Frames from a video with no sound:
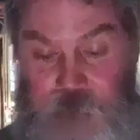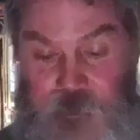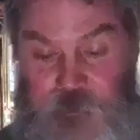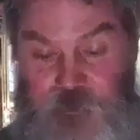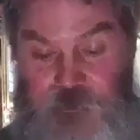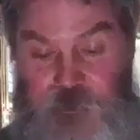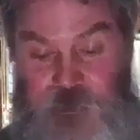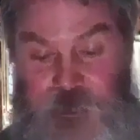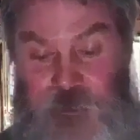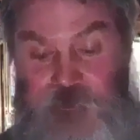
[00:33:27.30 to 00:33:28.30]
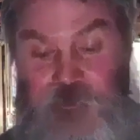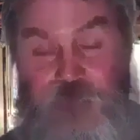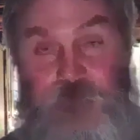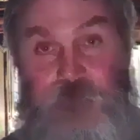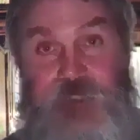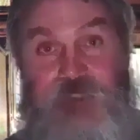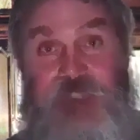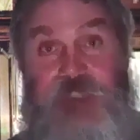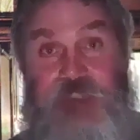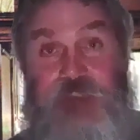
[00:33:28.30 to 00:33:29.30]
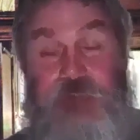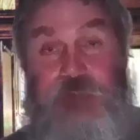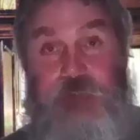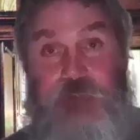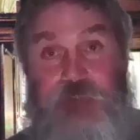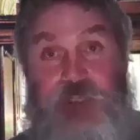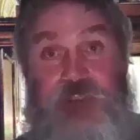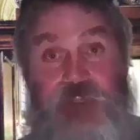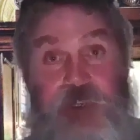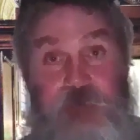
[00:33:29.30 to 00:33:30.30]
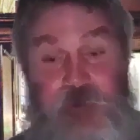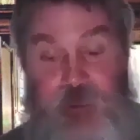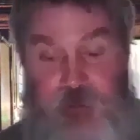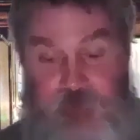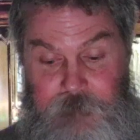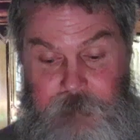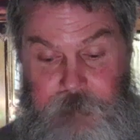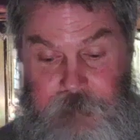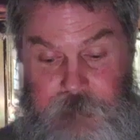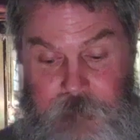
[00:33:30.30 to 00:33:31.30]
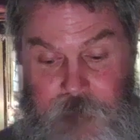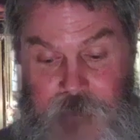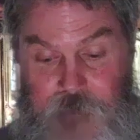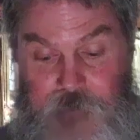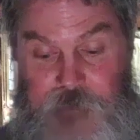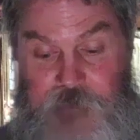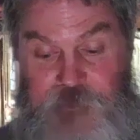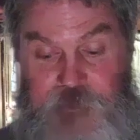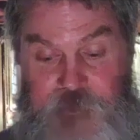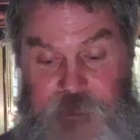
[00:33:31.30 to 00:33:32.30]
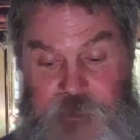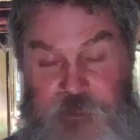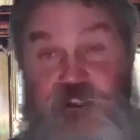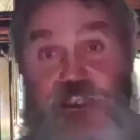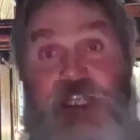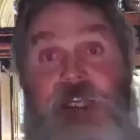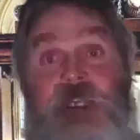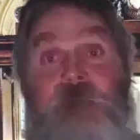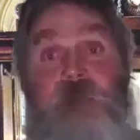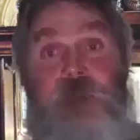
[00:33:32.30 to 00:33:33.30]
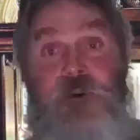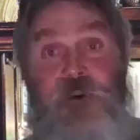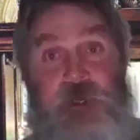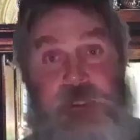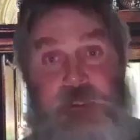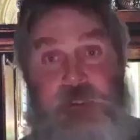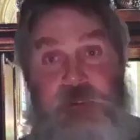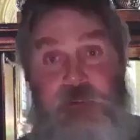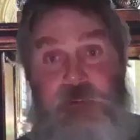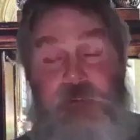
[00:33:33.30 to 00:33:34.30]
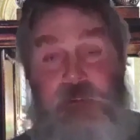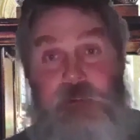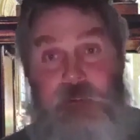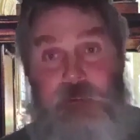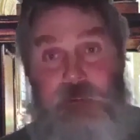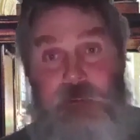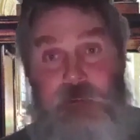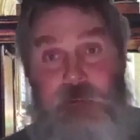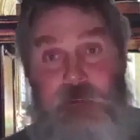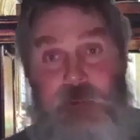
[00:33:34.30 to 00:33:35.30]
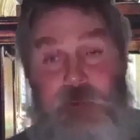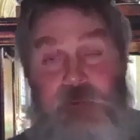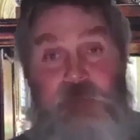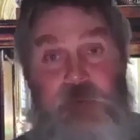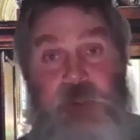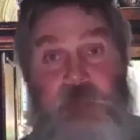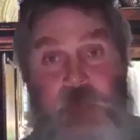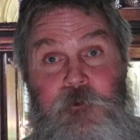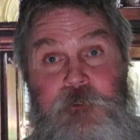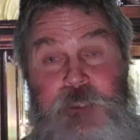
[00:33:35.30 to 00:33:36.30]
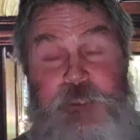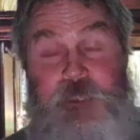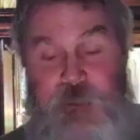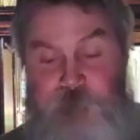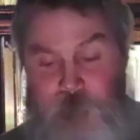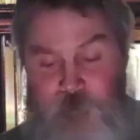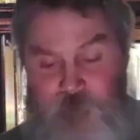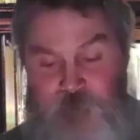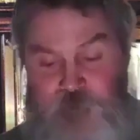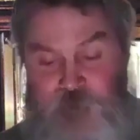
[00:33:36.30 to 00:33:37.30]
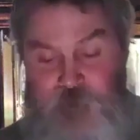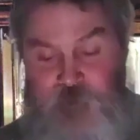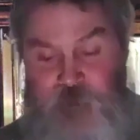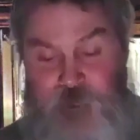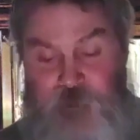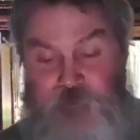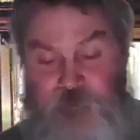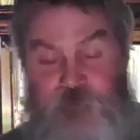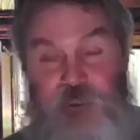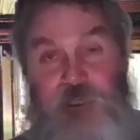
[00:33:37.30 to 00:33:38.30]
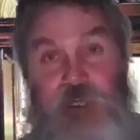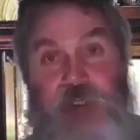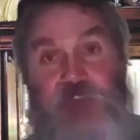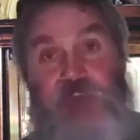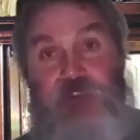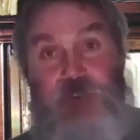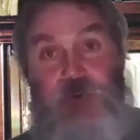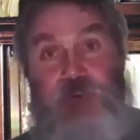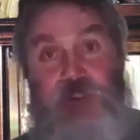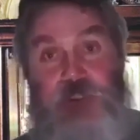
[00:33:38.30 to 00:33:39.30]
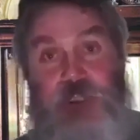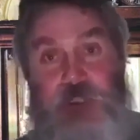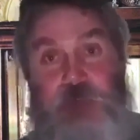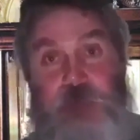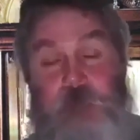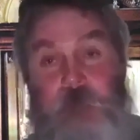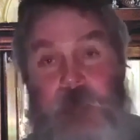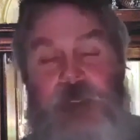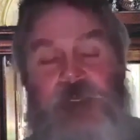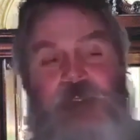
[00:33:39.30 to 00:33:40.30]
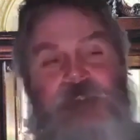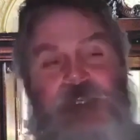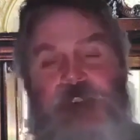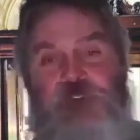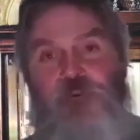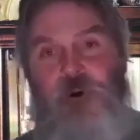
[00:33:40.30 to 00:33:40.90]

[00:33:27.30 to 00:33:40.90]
or would have been, and to the towns of Media, that's Iran. The Assyrians imported, This is very important, they imported Gentiles to the lands of the northern kingdom.